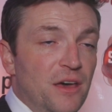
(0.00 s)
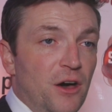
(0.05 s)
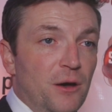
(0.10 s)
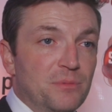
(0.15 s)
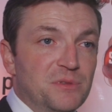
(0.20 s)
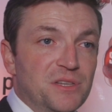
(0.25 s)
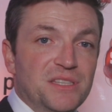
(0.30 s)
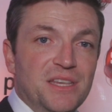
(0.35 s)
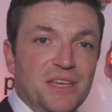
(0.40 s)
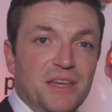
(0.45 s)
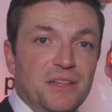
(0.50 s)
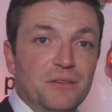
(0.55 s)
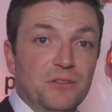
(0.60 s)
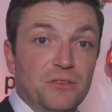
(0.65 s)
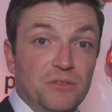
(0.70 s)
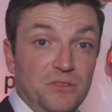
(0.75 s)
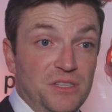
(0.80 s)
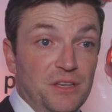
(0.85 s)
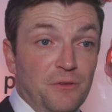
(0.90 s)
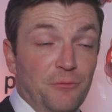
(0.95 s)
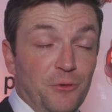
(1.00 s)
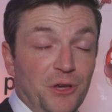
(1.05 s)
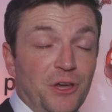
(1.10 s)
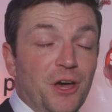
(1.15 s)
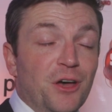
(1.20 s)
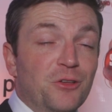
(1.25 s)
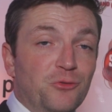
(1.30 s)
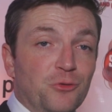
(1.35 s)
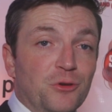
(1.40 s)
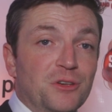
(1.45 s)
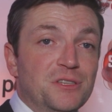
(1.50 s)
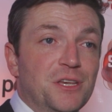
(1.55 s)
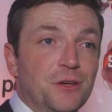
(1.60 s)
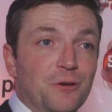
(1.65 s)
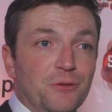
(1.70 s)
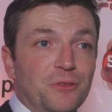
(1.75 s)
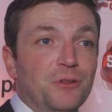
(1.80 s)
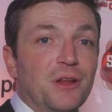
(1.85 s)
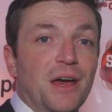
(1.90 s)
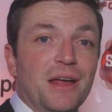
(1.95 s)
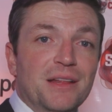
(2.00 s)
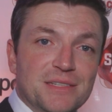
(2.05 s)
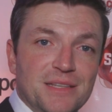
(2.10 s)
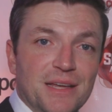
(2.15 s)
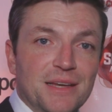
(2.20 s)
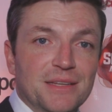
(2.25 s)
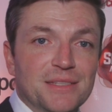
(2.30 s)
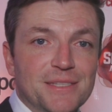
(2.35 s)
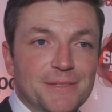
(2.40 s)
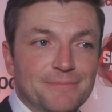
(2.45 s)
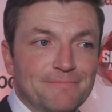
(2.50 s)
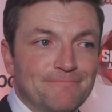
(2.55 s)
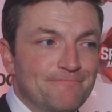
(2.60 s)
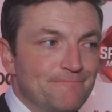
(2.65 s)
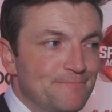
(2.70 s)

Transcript: up to 10 different countries here in the United States.